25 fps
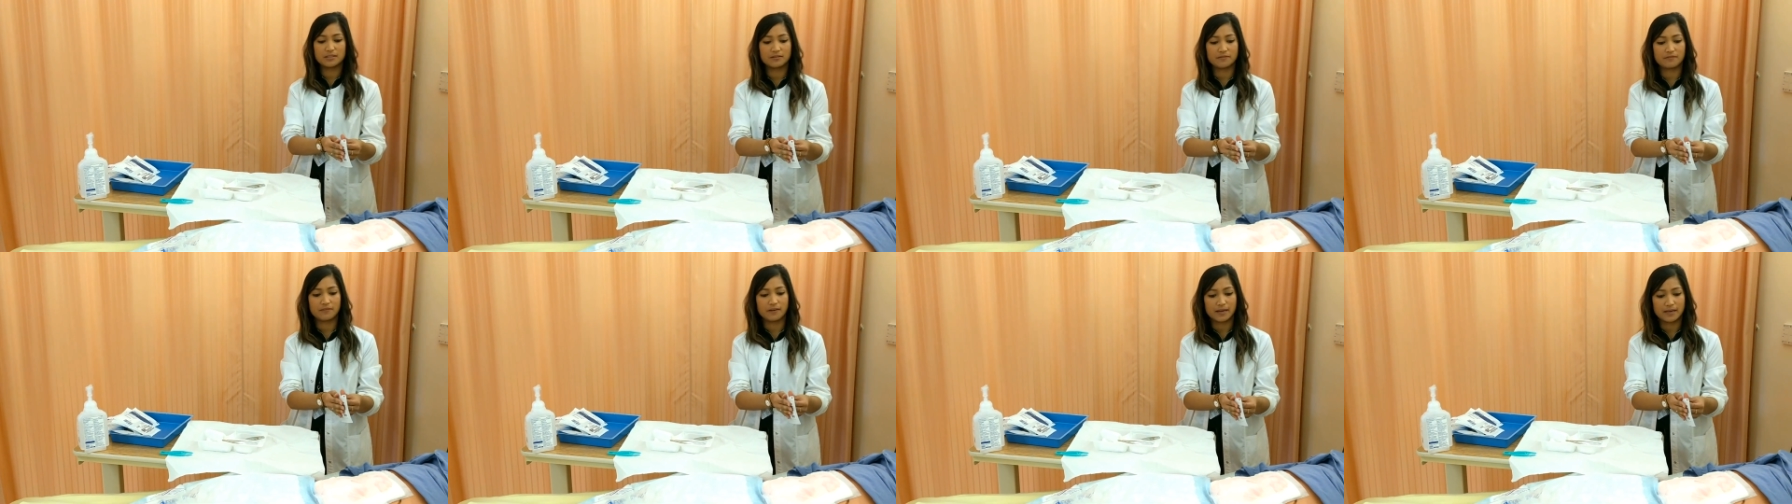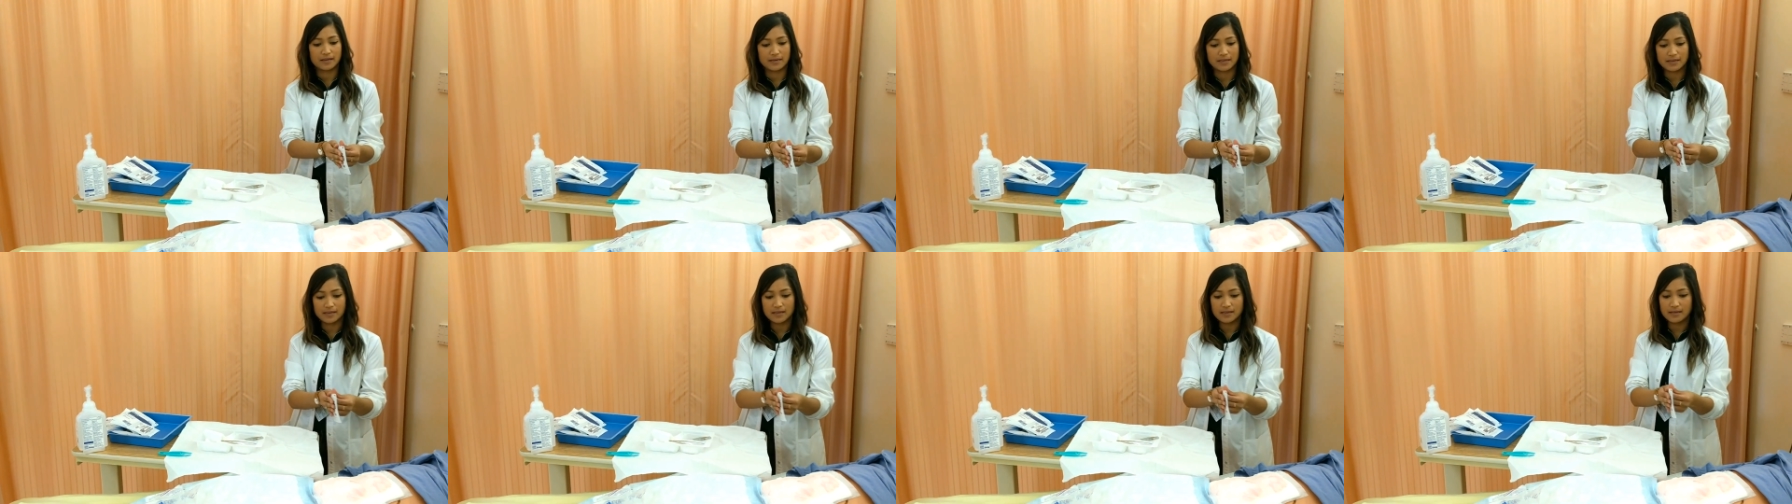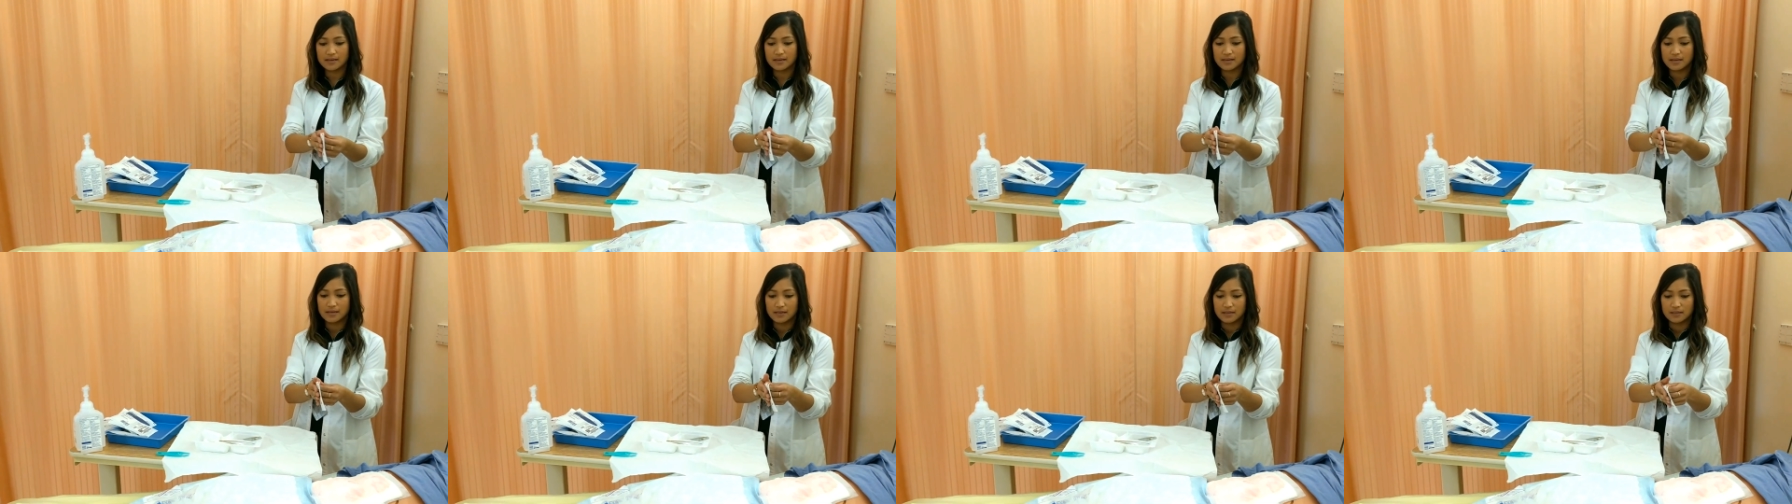if I need
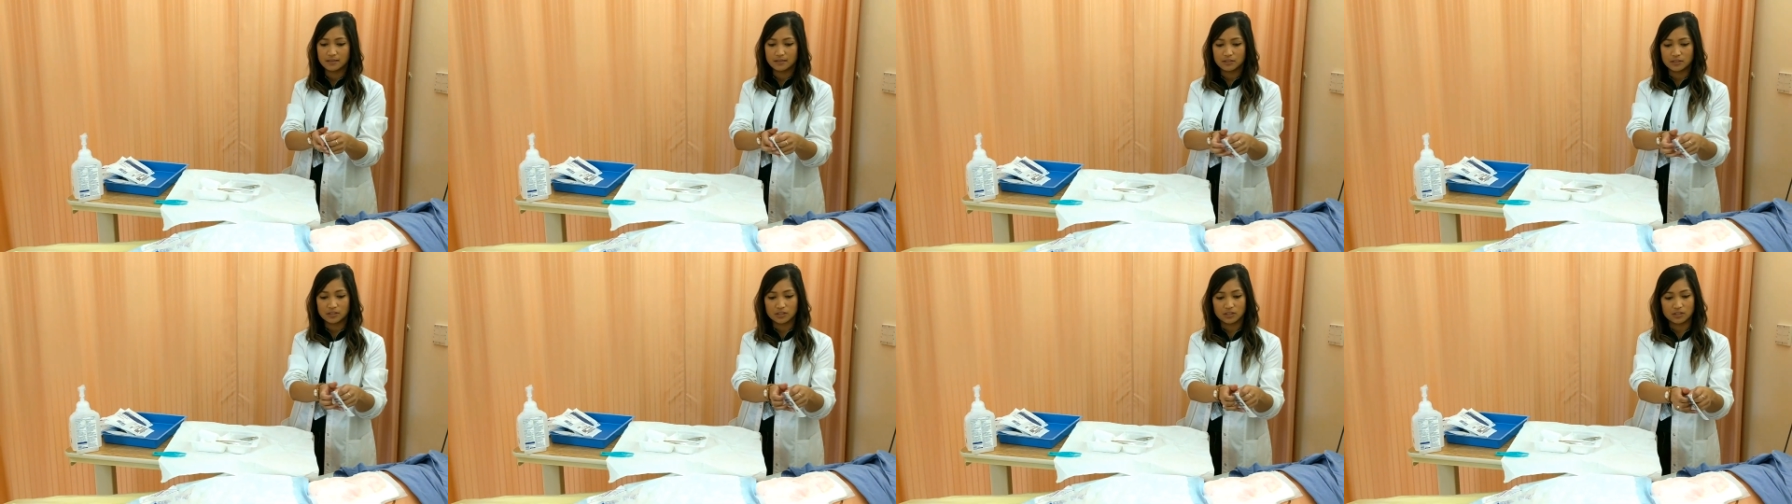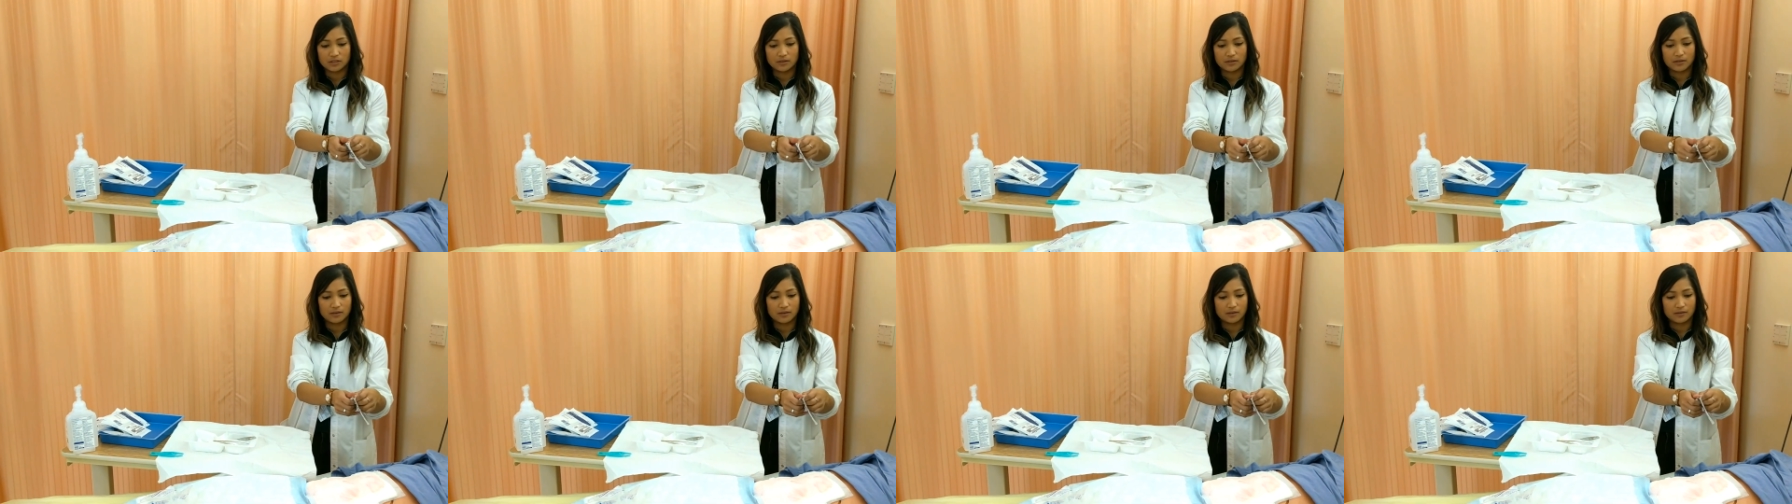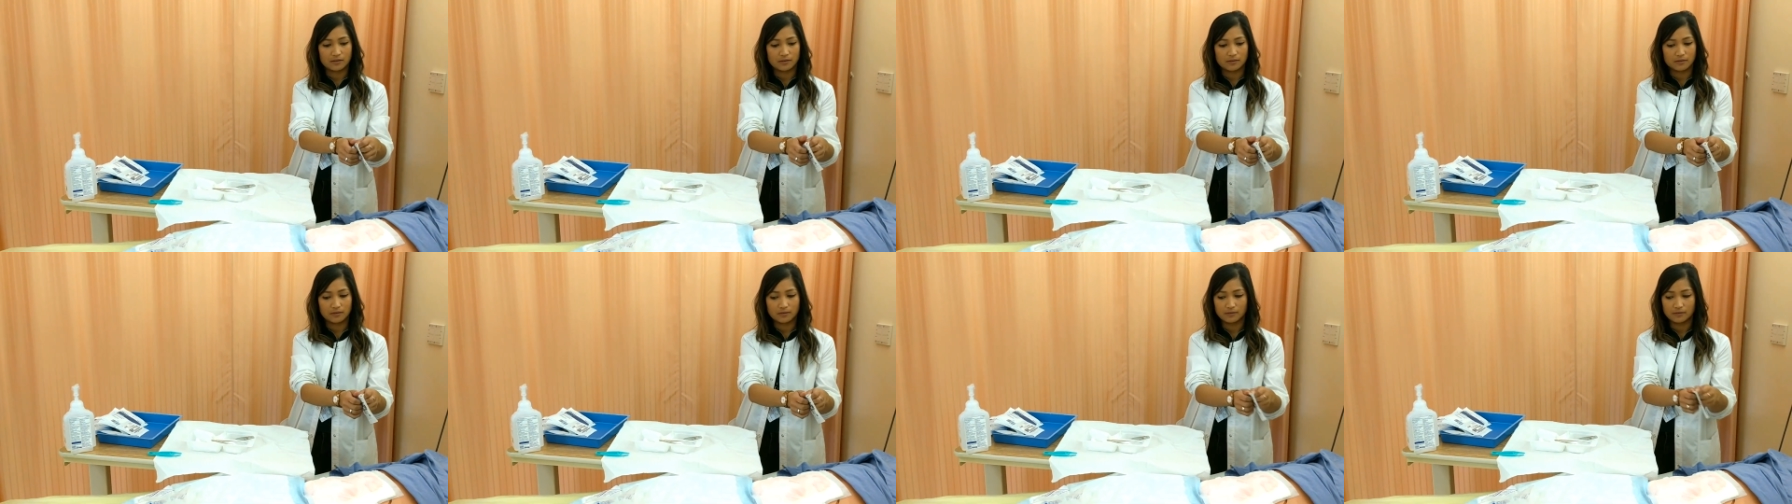to show you how
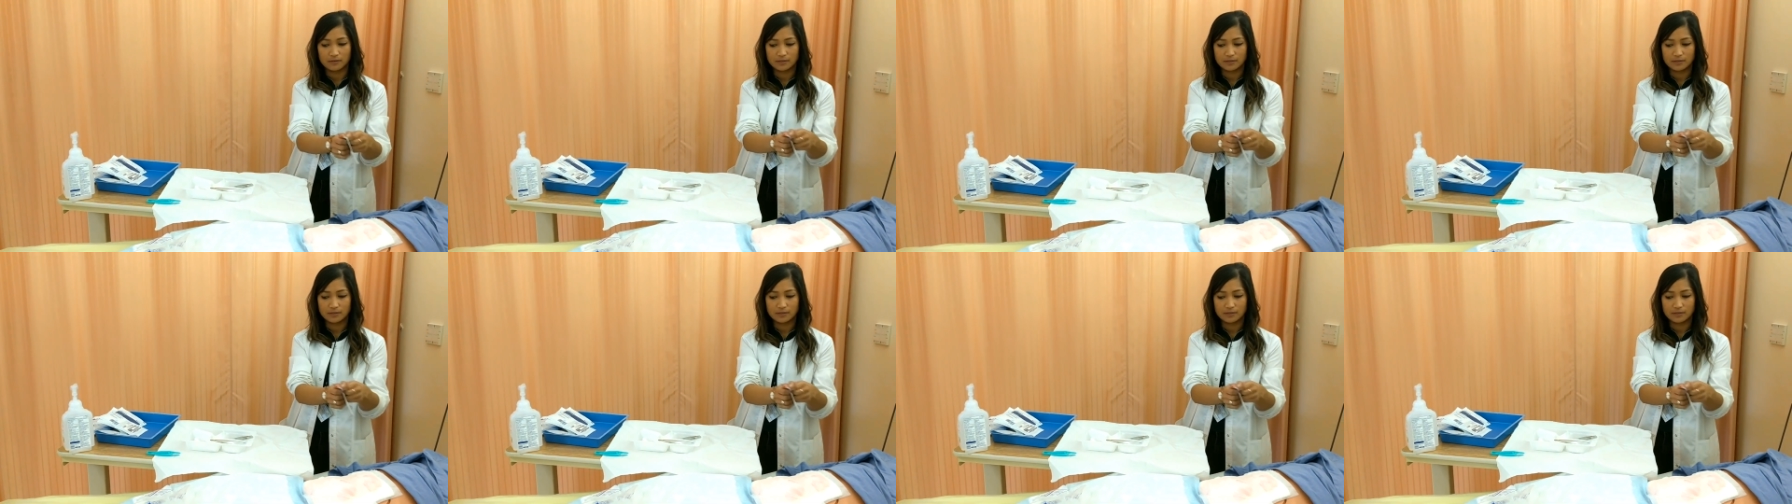to